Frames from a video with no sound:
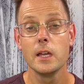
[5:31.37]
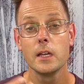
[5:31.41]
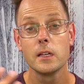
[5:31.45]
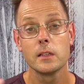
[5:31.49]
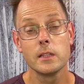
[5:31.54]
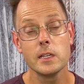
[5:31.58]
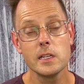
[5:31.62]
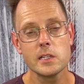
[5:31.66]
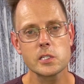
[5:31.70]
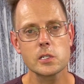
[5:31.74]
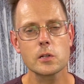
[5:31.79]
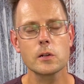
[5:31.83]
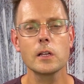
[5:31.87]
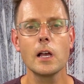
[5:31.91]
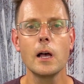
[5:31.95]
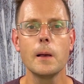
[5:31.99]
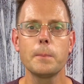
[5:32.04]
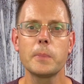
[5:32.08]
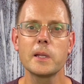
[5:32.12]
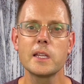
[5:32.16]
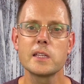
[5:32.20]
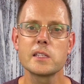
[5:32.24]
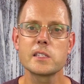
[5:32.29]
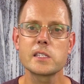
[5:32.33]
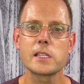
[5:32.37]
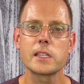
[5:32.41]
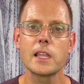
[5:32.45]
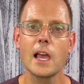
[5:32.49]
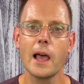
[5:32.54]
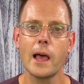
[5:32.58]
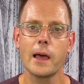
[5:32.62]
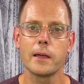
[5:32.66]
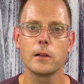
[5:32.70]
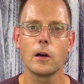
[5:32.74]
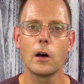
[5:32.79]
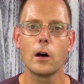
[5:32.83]
These are companies
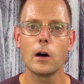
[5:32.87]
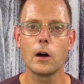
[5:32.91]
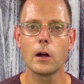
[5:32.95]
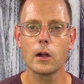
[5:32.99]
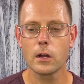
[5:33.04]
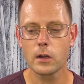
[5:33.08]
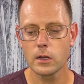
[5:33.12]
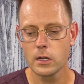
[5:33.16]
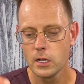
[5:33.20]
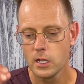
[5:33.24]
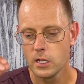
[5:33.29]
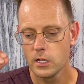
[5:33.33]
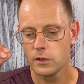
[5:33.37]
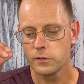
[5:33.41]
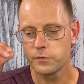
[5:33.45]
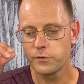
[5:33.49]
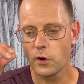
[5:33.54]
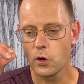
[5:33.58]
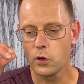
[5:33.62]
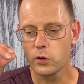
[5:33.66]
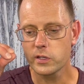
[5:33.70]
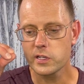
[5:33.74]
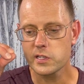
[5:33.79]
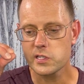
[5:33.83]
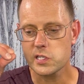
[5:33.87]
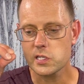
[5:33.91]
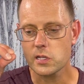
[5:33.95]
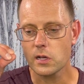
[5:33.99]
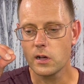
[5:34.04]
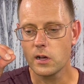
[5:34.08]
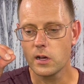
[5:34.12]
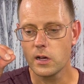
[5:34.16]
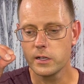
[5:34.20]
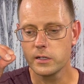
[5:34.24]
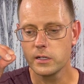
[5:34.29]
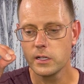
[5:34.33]
that are focused
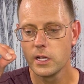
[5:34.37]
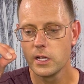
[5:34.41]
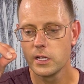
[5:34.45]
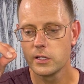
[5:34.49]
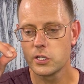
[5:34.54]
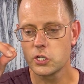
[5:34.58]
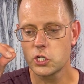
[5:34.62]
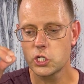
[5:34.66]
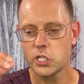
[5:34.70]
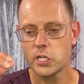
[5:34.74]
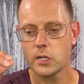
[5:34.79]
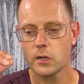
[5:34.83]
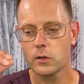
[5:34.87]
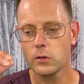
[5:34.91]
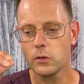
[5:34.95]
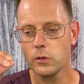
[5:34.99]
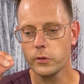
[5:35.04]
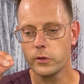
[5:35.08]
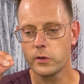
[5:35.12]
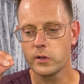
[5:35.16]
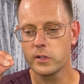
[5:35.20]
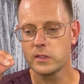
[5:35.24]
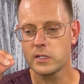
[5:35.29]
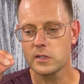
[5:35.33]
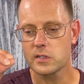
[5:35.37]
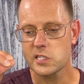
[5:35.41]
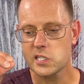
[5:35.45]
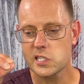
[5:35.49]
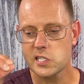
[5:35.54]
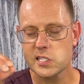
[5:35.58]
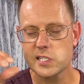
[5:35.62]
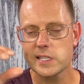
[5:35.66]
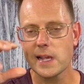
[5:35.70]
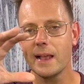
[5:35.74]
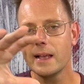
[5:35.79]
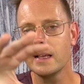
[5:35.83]
on the shareholder, and they're
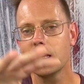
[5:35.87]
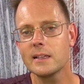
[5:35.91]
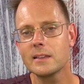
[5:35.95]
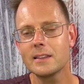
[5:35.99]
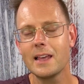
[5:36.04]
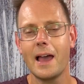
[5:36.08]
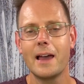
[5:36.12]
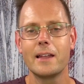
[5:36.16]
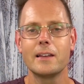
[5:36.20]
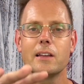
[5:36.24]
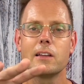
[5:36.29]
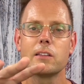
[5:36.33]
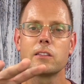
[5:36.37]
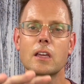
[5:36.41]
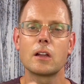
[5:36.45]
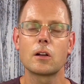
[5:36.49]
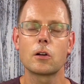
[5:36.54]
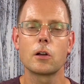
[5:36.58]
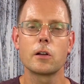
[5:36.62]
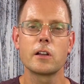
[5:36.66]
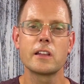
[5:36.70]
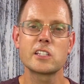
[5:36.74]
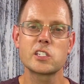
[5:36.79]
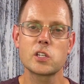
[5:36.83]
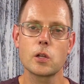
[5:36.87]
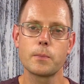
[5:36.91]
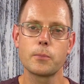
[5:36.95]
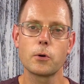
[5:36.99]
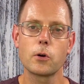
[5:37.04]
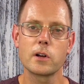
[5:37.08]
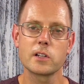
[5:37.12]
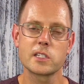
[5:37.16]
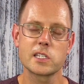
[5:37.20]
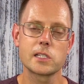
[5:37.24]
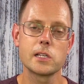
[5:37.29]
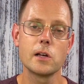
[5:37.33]
saying that in the earnings
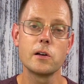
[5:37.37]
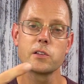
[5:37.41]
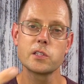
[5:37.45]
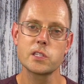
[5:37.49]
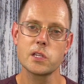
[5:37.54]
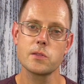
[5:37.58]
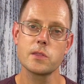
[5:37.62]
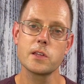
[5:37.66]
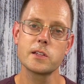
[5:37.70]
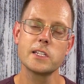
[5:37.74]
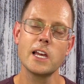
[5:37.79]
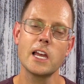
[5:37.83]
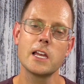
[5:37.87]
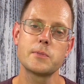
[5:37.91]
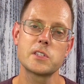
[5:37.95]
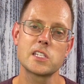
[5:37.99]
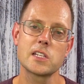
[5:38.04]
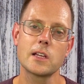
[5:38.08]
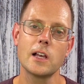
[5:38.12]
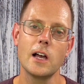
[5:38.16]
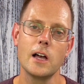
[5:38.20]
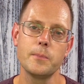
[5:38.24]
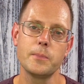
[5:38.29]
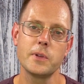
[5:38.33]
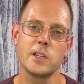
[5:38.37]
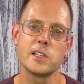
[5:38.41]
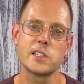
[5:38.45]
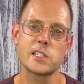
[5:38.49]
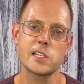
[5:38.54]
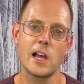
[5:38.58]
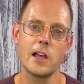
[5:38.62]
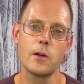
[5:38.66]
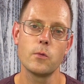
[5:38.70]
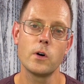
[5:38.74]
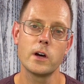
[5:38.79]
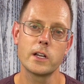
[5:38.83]
reports. Those are the types of companies
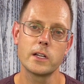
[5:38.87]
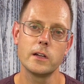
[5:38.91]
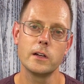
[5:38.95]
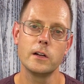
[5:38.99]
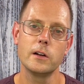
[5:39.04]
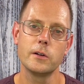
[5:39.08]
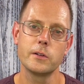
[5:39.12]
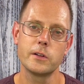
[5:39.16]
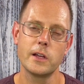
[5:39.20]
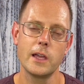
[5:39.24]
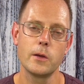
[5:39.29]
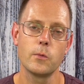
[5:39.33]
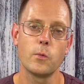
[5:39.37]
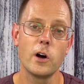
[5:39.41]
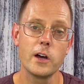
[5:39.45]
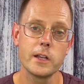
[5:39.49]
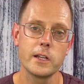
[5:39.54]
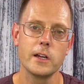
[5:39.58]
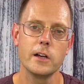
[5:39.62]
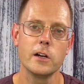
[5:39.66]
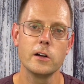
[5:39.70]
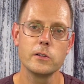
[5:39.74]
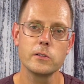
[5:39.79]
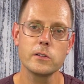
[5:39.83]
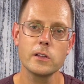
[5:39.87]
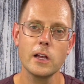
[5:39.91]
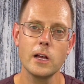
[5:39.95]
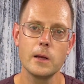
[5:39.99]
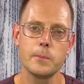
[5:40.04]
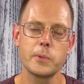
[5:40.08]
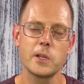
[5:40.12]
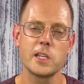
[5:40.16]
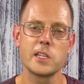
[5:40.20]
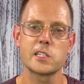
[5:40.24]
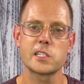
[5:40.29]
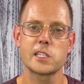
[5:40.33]
I want to own. I want to own
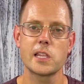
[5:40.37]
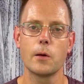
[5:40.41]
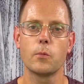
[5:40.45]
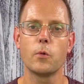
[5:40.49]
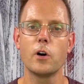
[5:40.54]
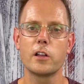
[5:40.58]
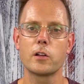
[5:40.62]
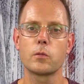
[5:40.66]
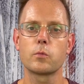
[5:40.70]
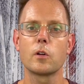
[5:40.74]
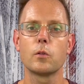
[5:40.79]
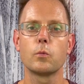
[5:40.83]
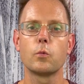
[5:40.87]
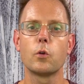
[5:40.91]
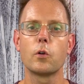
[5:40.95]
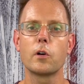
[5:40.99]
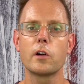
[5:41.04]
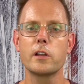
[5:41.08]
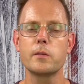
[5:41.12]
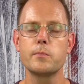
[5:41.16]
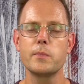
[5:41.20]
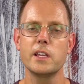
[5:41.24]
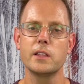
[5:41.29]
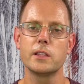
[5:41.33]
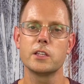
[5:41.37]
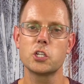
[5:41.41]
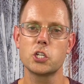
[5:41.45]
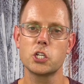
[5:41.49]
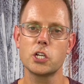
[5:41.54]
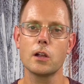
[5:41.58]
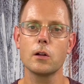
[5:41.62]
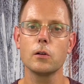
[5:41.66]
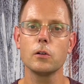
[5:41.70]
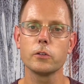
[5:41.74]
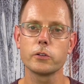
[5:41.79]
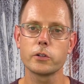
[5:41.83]
companies that want to reward me, the
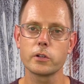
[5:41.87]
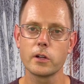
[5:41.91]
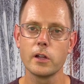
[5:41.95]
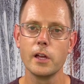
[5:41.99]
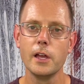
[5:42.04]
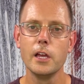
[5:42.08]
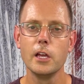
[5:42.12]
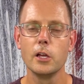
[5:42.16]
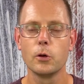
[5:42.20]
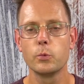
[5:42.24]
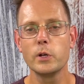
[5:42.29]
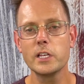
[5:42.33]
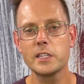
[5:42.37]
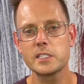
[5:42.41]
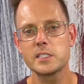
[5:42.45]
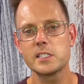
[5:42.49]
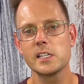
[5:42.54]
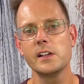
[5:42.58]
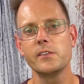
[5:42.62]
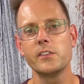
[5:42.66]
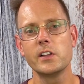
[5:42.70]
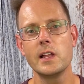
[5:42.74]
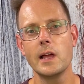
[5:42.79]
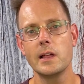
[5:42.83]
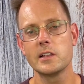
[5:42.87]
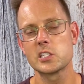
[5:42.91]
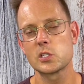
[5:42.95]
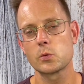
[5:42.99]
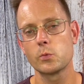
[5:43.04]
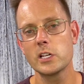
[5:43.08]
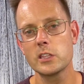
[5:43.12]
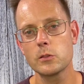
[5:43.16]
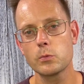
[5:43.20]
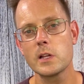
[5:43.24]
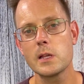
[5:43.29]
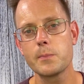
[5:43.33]
shareholder, with dividends,
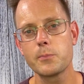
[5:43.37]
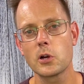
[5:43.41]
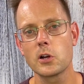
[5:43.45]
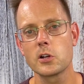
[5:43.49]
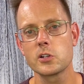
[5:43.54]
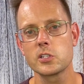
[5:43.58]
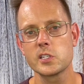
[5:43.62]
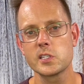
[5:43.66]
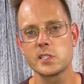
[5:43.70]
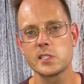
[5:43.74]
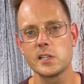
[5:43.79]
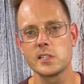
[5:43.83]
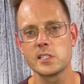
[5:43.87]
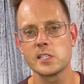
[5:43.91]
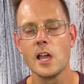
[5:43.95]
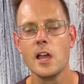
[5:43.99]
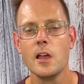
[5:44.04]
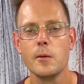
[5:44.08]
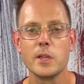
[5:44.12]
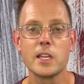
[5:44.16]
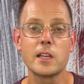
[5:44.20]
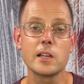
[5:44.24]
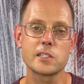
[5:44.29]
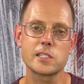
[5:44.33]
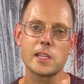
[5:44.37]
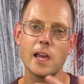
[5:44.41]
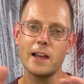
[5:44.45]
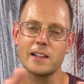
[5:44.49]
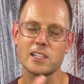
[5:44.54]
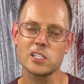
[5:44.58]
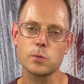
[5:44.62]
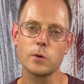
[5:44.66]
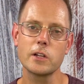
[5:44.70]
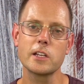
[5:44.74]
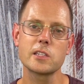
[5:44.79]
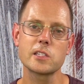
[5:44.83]
with repurchases, because
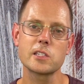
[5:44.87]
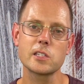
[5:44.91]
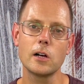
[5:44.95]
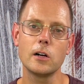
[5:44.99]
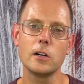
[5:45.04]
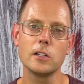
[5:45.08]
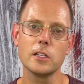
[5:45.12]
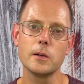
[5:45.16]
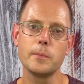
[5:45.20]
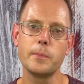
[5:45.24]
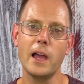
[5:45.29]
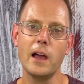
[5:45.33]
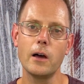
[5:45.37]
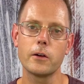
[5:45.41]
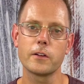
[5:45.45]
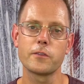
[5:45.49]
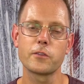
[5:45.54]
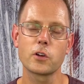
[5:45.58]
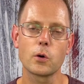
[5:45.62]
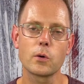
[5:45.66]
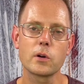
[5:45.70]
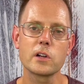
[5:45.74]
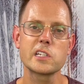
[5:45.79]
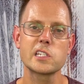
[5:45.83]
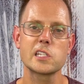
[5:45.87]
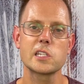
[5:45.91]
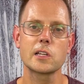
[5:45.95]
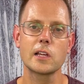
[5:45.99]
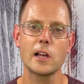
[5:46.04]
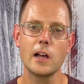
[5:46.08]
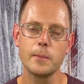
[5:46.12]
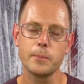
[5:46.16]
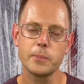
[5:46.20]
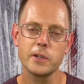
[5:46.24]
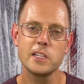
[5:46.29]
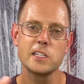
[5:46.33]
that's what it's all about. Of course, the
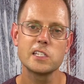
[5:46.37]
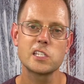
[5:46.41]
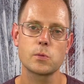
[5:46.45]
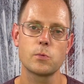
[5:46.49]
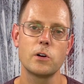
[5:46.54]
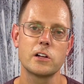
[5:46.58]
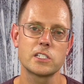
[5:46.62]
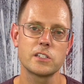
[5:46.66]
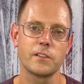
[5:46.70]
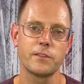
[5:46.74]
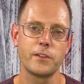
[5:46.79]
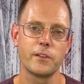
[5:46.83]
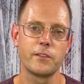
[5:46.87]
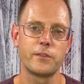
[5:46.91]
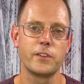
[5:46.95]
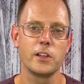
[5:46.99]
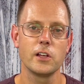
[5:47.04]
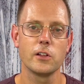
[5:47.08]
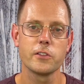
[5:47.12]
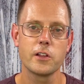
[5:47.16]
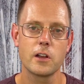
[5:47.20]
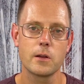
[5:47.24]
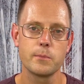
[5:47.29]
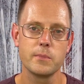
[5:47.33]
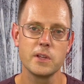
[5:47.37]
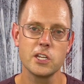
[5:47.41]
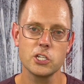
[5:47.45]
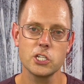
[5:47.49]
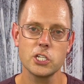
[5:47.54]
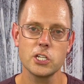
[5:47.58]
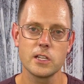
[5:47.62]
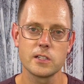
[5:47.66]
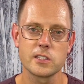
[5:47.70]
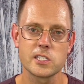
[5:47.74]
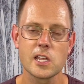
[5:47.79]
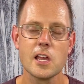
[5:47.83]
companies want to fulfill their
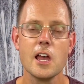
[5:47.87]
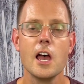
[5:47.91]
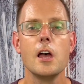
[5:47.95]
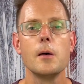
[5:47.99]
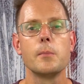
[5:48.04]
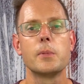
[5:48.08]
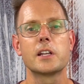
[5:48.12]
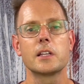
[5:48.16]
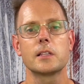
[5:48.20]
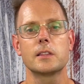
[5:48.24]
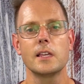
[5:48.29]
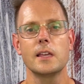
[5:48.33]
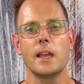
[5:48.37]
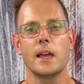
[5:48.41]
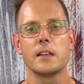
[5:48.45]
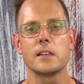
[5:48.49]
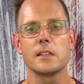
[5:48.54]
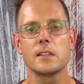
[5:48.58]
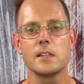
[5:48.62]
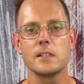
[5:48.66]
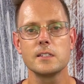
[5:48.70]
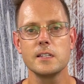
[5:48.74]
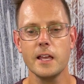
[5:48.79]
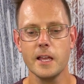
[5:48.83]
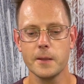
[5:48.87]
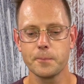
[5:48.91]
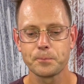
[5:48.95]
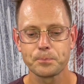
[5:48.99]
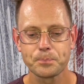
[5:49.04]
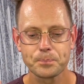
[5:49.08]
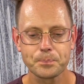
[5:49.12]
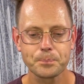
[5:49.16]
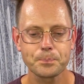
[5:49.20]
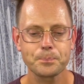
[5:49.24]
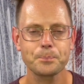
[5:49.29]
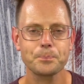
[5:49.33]
missions, but at the end of the day,
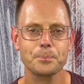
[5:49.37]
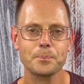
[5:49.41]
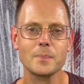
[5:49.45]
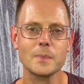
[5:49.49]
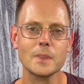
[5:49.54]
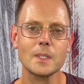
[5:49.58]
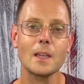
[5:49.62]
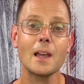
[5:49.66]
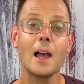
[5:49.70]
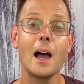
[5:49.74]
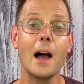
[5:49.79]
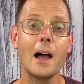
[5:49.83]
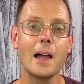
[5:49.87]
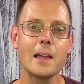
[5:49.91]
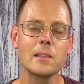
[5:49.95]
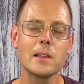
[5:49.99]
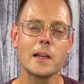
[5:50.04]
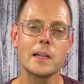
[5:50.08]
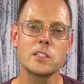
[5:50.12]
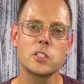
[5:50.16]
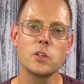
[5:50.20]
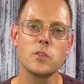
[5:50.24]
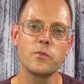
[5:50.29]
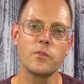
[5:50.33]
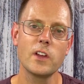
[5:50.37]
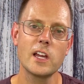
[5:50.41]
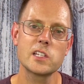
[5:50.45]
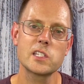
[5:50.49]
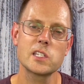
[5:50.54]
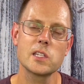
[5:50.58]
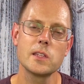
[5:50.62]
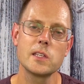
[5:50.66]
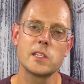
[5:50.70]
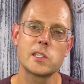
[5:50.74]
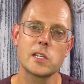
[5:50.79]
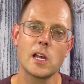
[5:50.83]
I like to invest
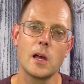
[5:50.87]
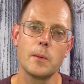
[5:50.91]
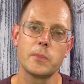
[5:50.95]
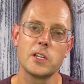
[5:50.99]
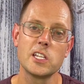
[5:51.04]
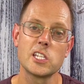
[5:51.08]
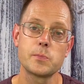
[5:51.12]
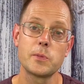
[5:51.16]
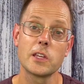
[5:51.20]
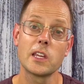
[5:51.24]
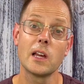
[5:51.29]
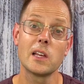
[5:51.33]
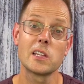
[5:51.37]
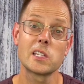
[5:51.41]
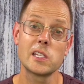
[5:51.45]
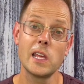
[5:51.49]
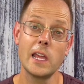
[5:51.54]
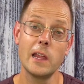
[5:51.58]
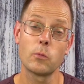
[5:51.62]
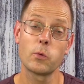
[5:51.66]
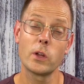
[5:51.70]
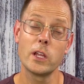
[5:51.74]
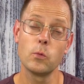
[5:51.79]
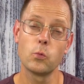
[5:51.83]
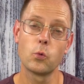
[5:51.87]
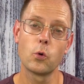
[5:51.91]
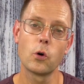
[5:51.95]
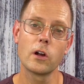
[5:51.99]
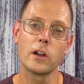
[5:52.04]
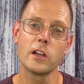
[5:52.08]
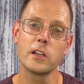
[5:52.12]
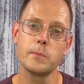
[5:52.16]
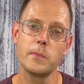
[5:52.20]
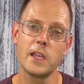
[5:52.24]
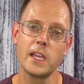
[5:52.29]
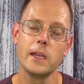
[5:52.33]
in these companies because they
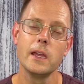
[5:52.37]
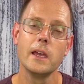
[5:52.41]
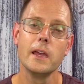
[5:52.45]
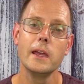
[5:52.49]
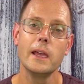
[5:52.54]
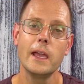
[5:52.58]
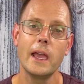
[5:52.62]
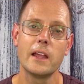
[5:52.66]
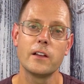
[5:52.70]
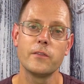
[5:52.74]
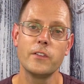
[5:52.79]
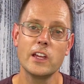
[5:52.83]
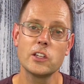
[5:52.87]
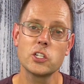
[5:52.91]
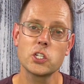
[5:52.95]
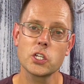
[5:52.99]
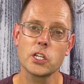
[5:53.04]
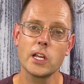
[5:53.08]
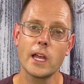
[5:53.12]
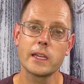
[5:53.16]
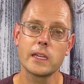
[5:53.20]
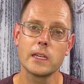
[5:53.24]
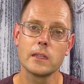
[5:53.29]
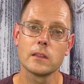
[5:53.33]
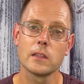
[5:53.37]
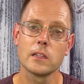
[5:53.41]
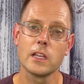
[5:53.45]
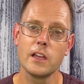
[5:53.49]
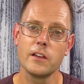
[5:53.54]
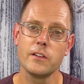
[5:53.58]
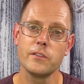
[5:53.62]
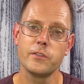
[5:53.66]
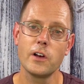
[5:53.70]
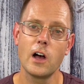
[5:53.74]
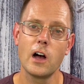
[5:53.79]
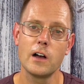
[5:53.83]
reward me, and eventually I can
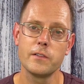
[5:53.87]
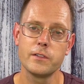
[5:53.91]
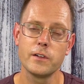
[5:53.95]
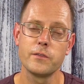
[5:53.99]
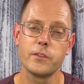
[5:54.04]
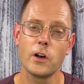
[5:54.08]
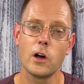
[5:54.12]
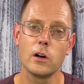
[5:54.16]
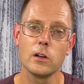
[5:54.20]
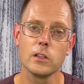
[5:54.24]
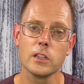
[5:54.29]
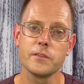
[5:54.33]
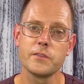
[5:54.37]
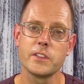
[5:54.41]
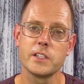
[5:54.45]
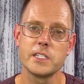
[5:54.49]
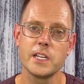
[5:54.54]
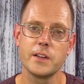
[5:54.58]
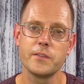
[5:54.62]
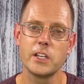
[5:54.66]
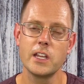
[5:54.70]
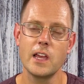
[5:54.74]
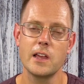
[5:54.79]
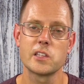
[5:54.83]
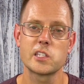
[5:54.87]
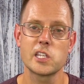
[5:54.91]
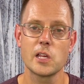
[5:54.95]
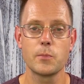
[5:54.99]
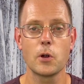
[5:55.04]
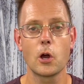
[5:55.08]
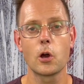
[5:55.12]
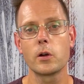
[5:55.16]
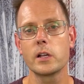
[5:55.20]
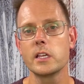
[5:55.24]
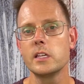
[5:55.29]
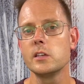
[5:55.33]
live off of all of the dividends. I'm
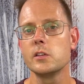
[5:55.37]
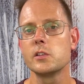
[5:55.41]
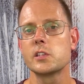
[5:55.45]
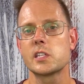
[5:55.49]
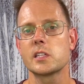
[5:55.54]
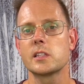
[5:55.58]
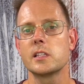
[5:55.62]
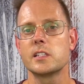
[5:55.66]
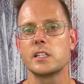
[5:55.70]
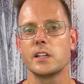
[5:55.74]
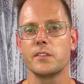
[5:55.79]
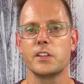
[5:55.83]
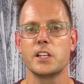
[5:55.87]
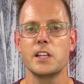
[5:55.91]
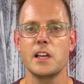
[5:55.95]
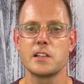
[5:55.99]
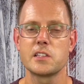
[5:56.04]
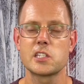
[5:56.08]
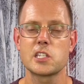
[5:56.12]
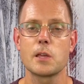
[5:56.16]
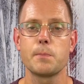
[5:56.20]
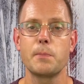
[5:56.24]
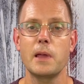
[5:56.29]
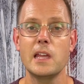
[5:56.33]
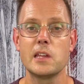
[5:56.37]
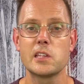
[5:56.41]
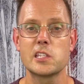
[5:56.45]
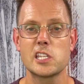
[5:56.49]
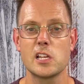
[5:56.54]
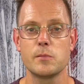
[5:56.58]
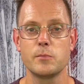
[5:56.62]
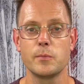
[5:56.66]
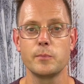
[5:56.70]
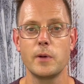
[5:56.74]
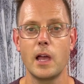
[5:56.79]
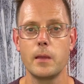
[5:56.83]
already using the dividends to pay
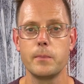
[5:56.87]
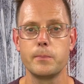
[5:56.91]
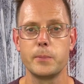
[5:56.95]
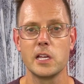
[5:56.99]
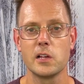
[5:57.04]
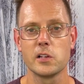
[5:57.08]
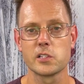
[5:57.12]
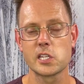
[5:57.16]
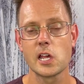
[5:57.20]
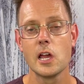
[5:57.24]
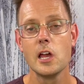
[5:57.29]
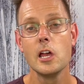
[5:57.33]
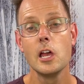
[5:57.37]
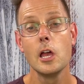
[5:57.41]
some of my bills.